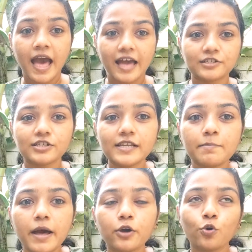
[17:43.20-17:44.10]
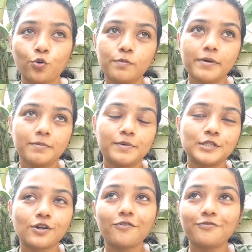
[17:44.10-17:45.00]
Actually, my whole
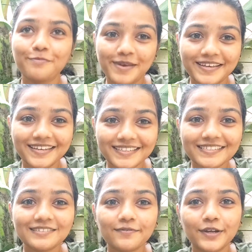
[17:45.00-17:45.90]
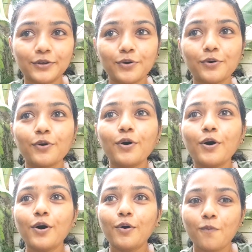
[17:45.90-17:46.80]
purpose of making this video
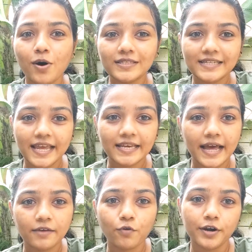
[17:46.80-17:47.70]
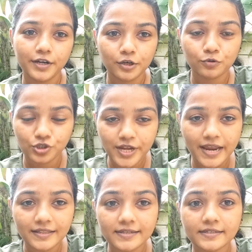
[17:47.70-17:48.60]
was like I wanted to
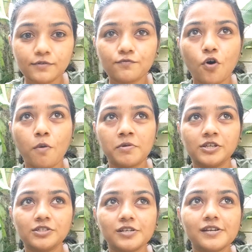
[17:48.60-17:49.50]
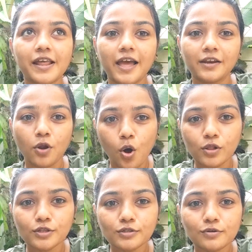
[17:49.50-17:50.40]
share this information, and
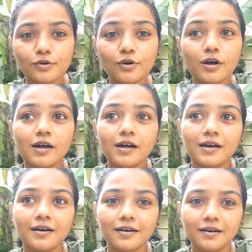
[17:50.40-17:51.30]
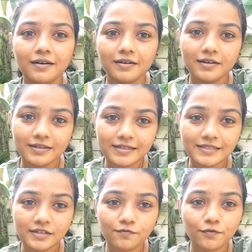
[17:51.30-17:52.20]
also
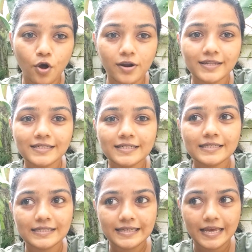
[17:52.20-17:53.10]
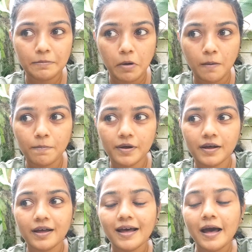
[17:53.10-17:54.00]
this inflorescence came up.
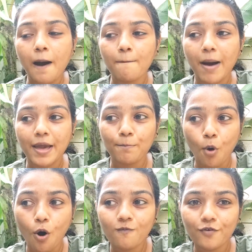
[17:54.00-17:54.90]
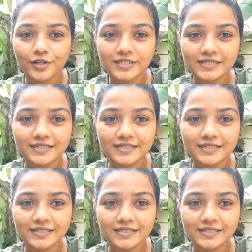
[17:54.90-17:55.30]
My mom was